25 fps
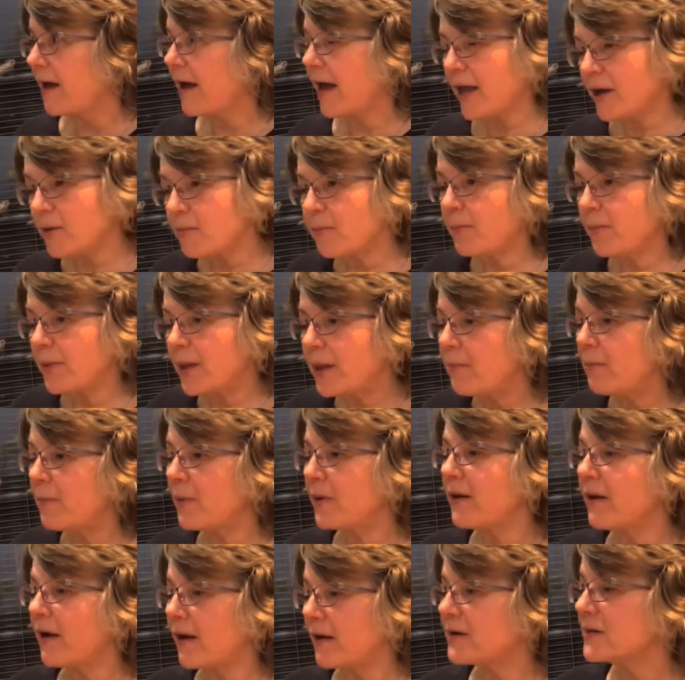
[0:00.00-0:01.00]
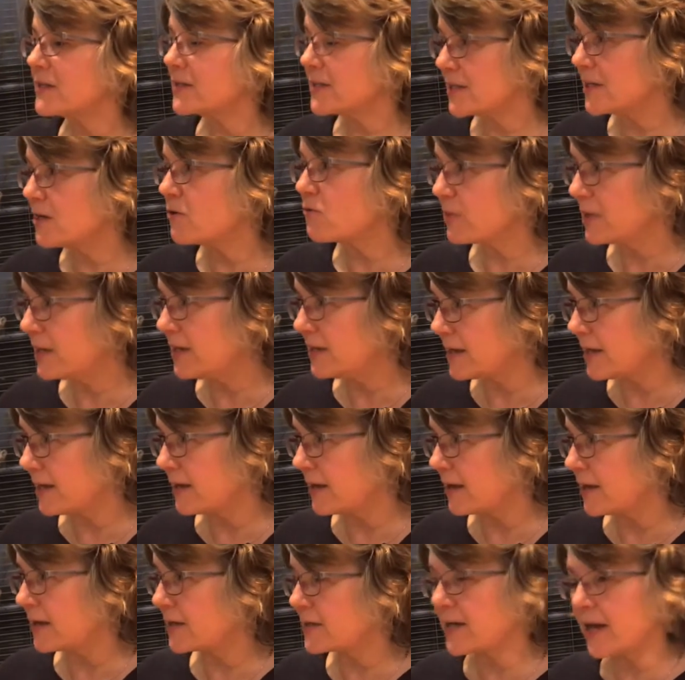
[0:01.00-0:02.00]
And people are still
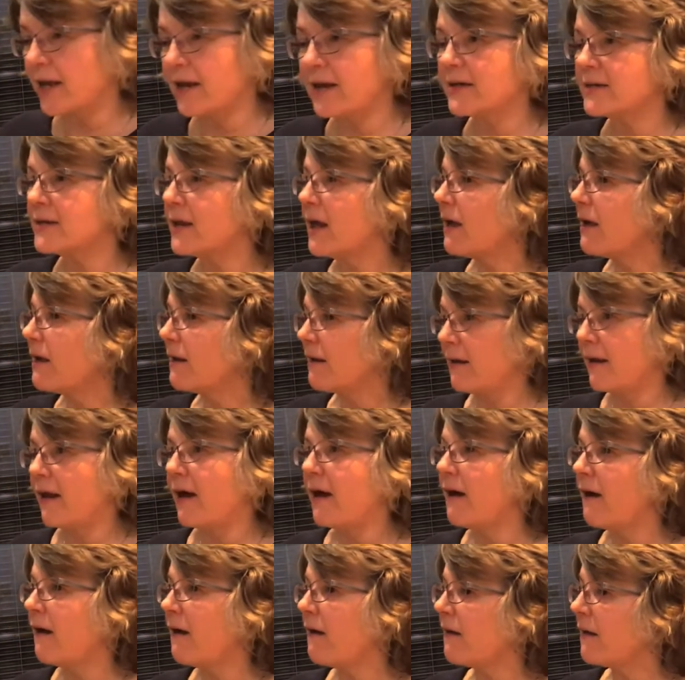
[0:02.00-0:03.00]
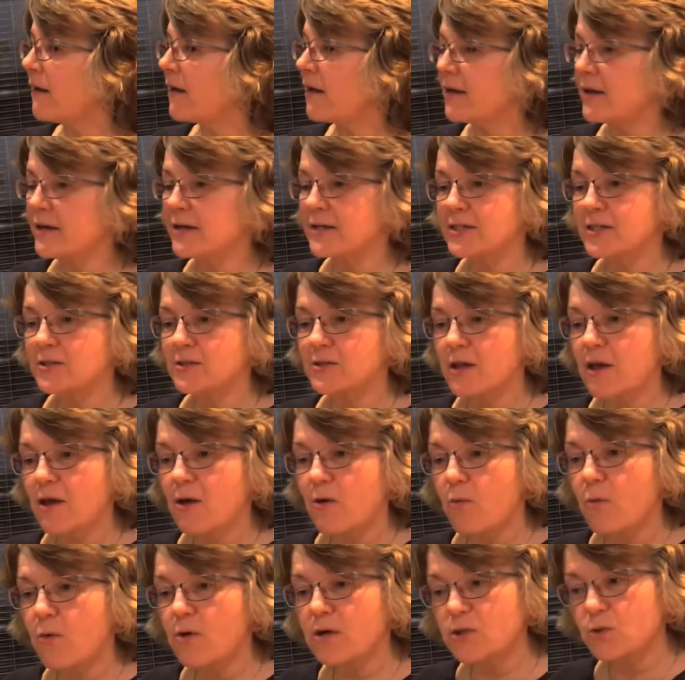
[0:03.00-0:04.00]
reading it. And Lang is
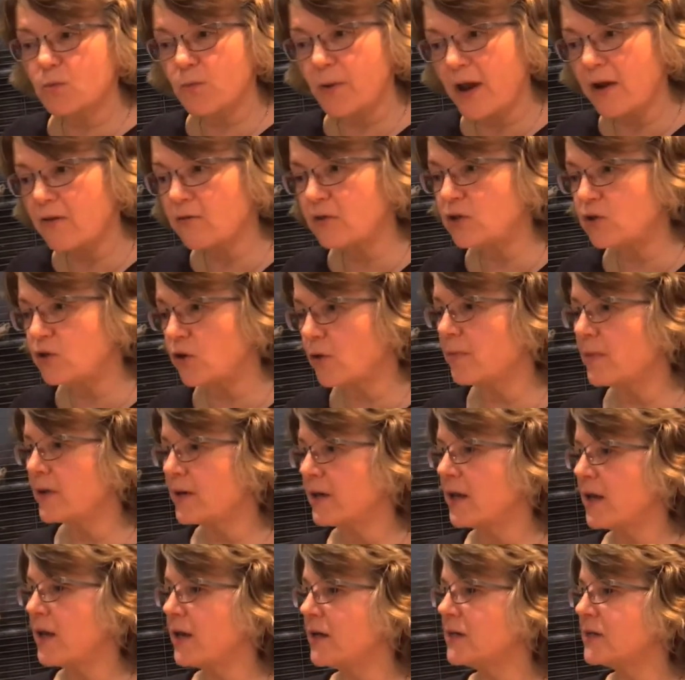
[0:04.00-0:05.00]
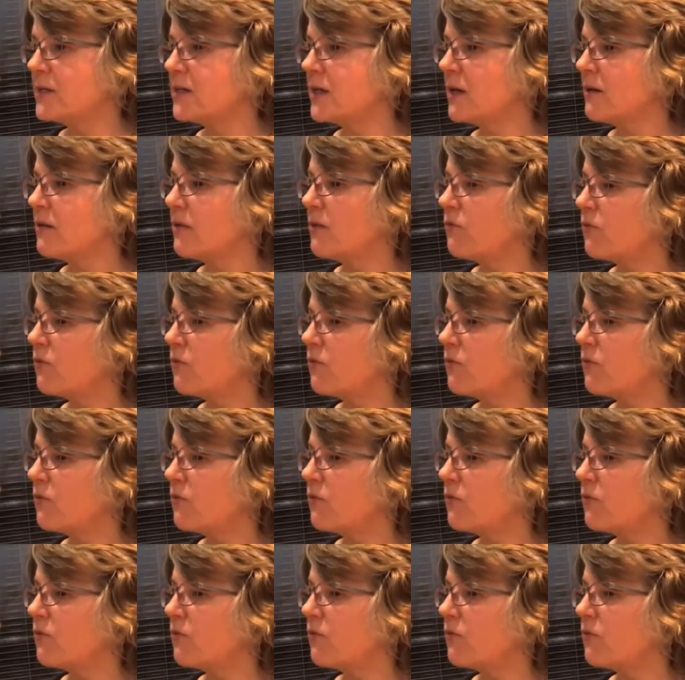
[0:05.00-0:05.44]
was very dominant in the